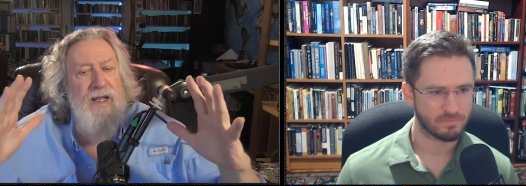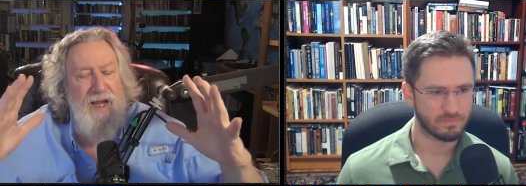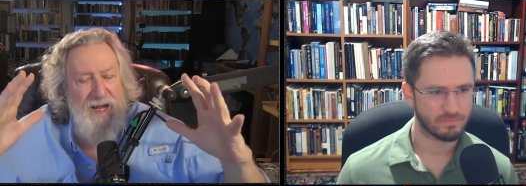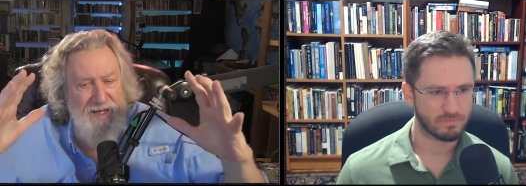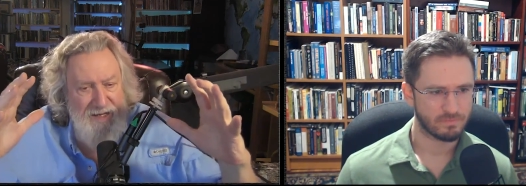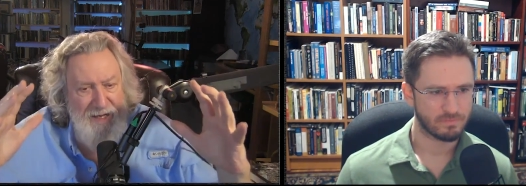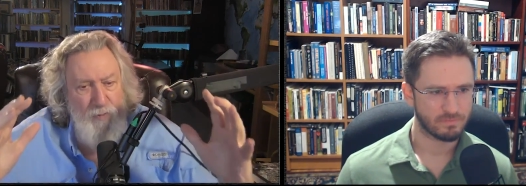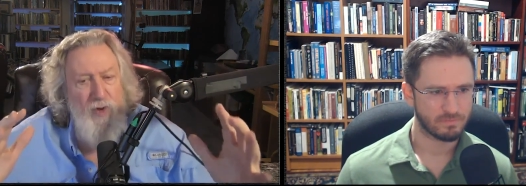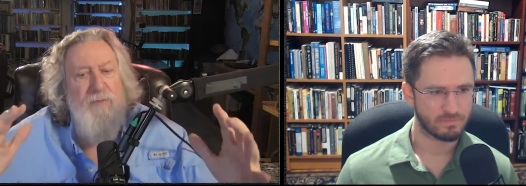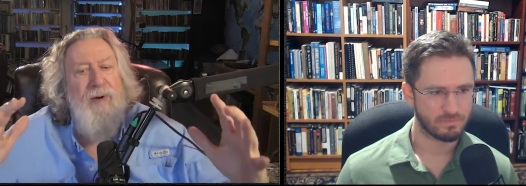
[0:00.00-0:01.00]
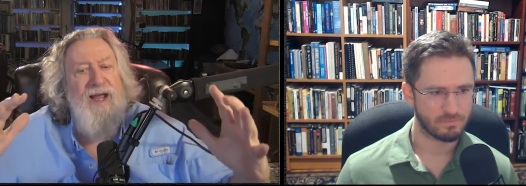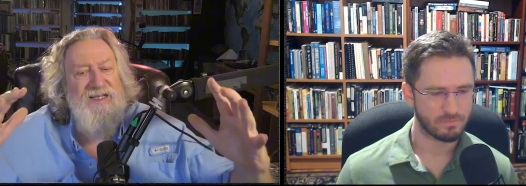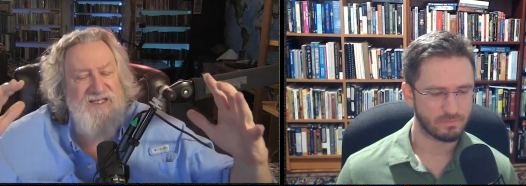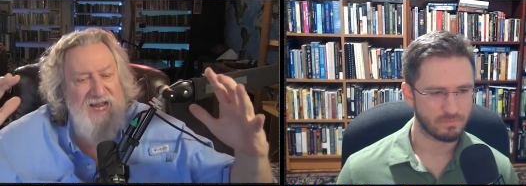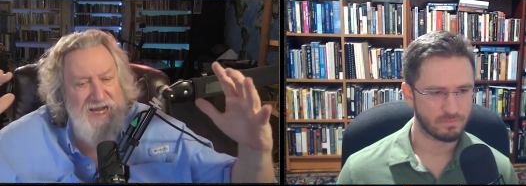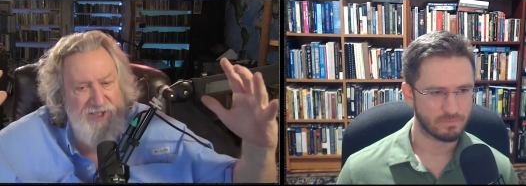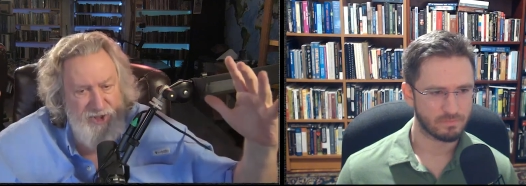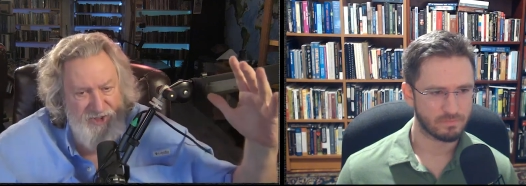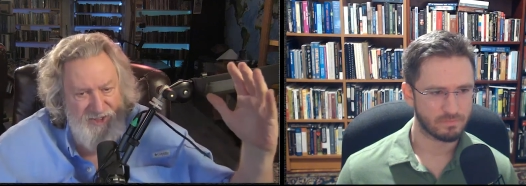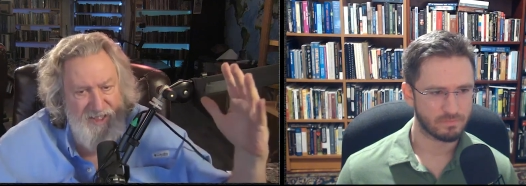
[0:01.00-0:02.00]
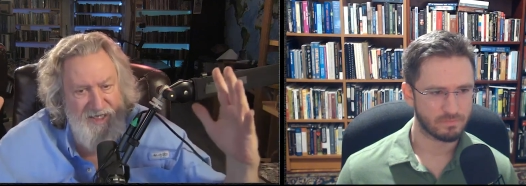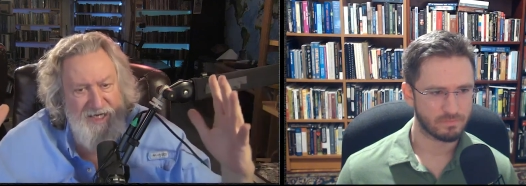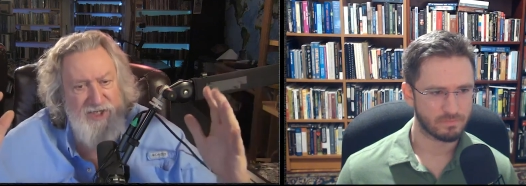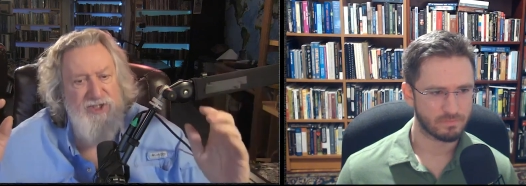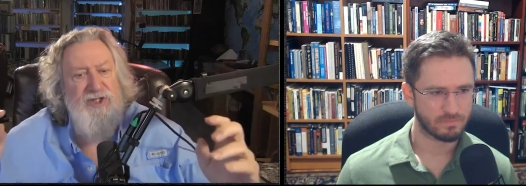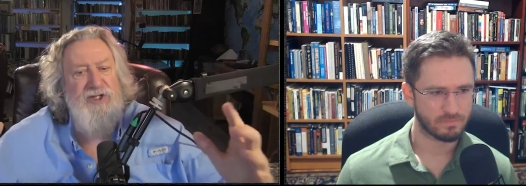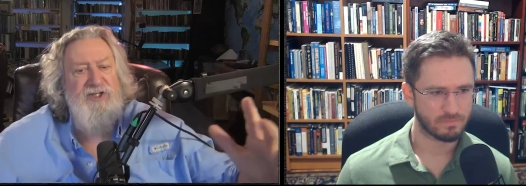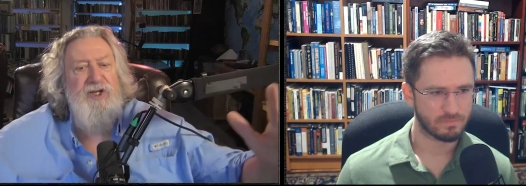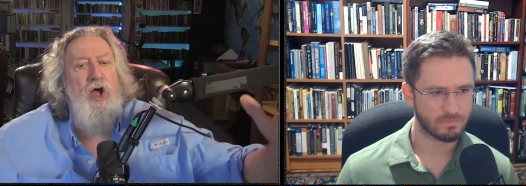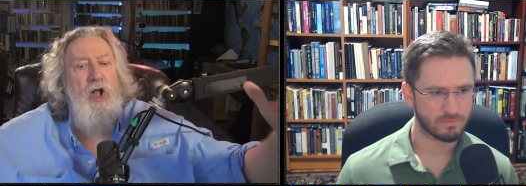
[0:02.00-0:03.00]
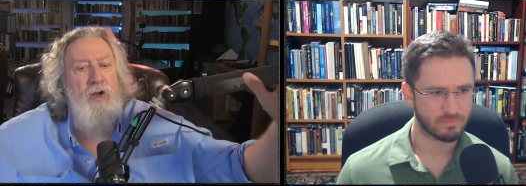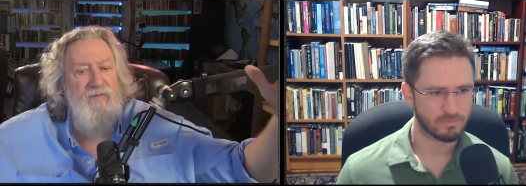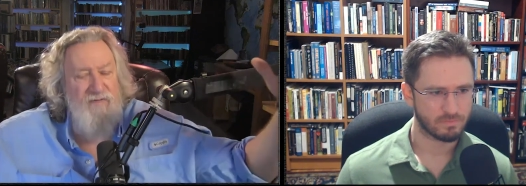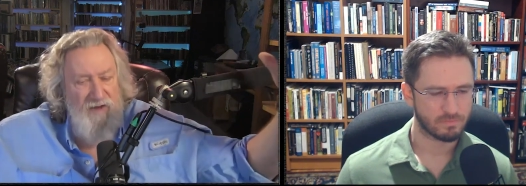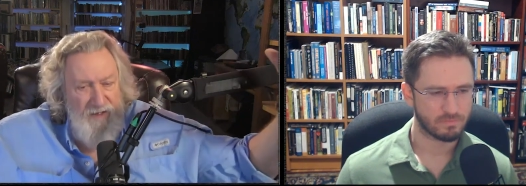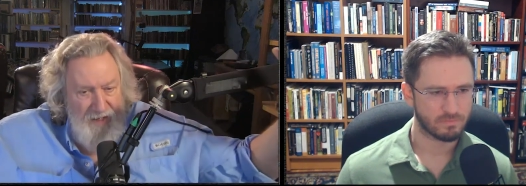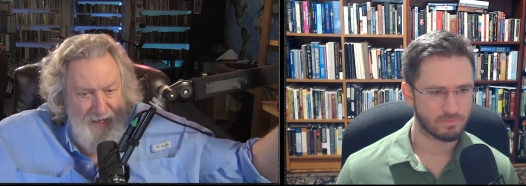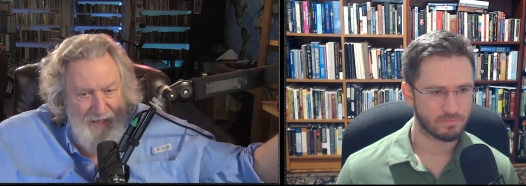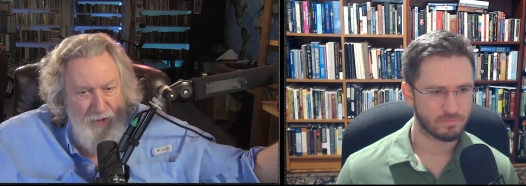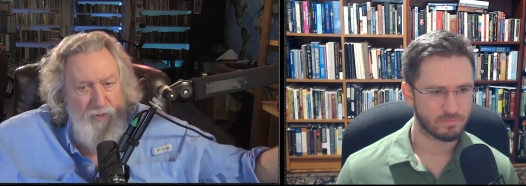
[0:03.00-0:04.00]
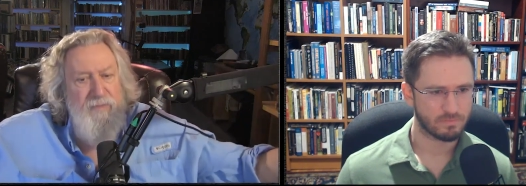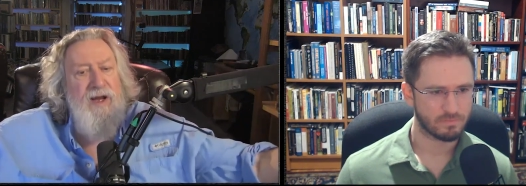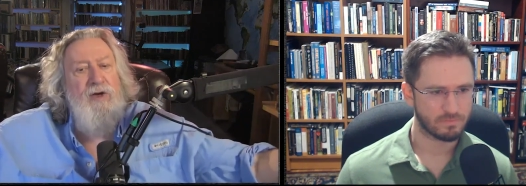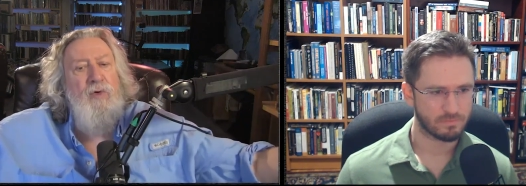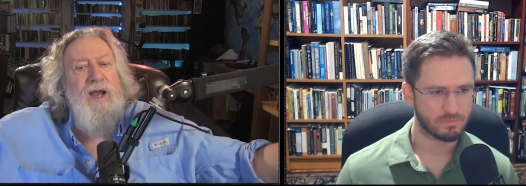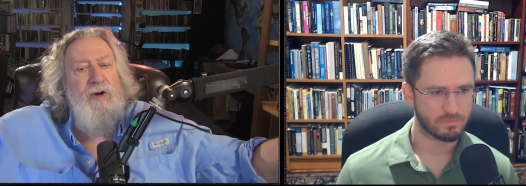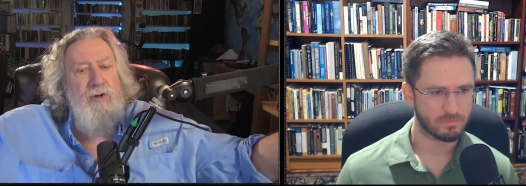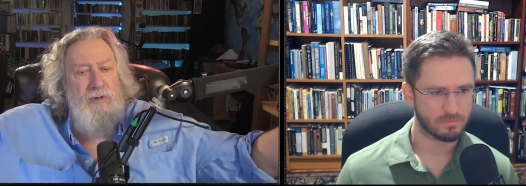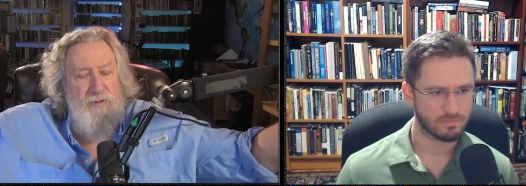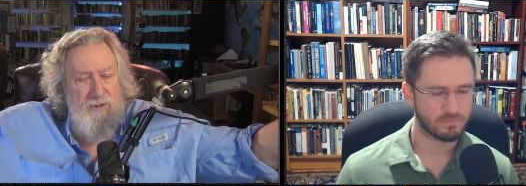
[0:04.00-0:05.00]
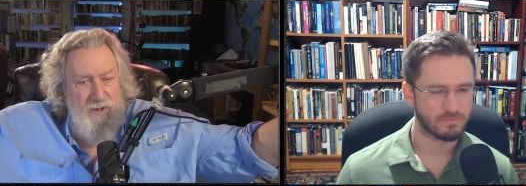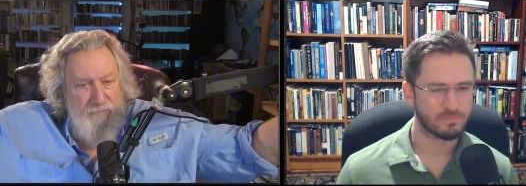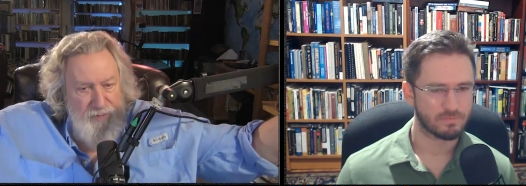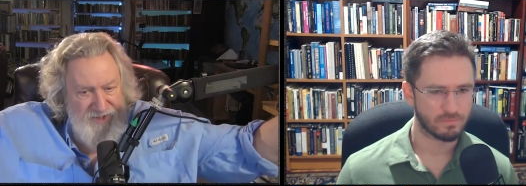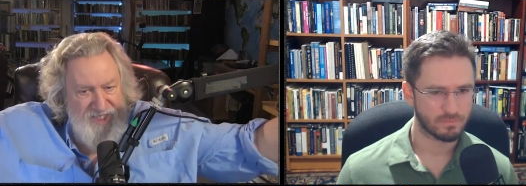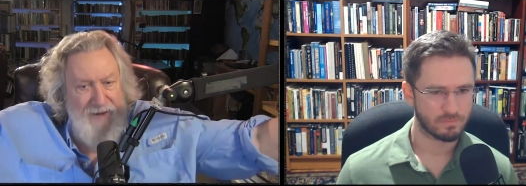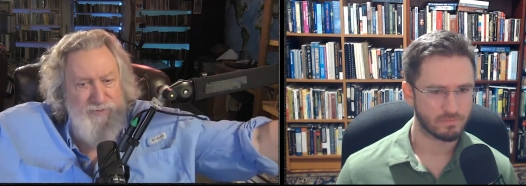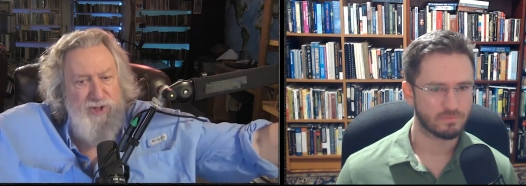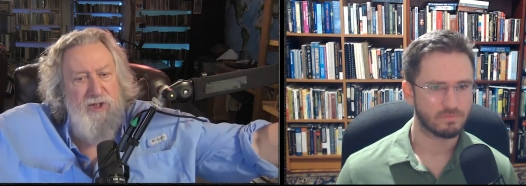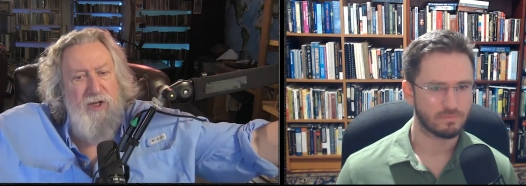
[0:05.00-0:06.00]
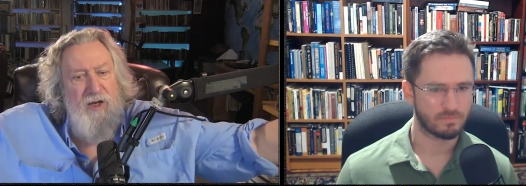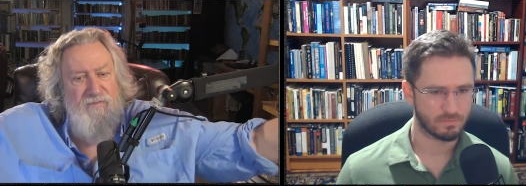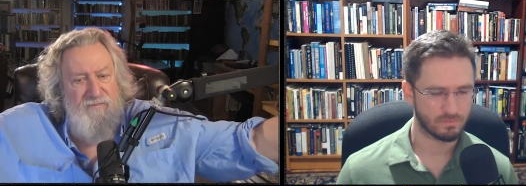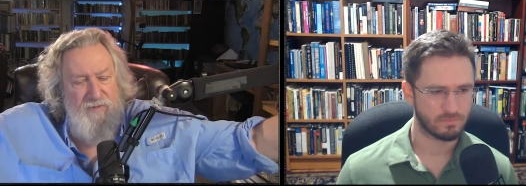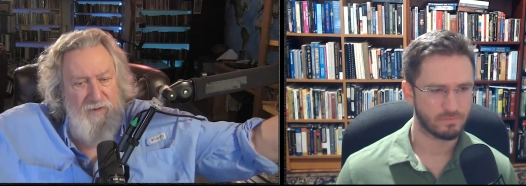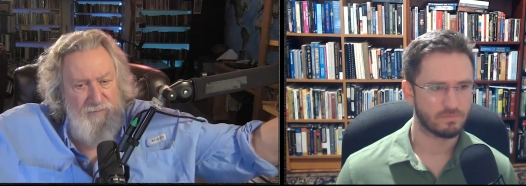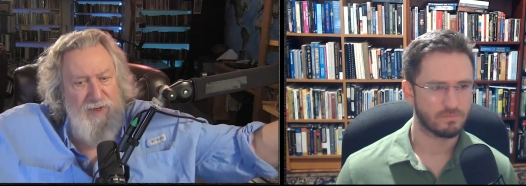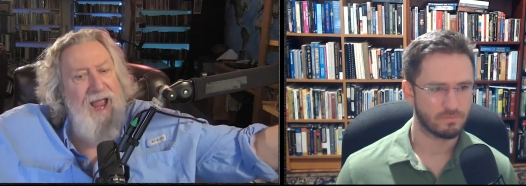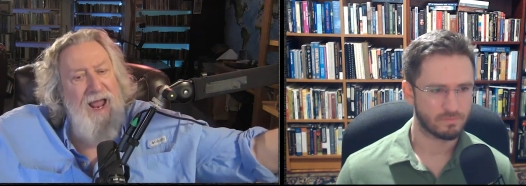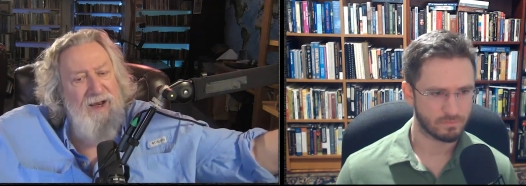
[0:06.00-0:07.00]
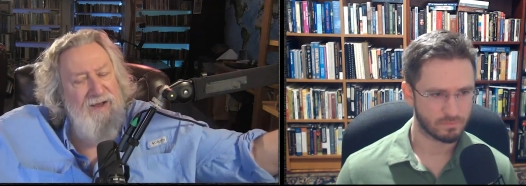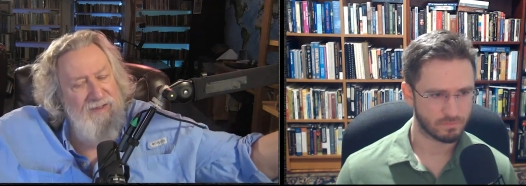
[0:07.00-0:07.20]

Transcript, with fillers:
Speaker 1: and they would by stages each dissolve and there would be a greater perception of, of reality.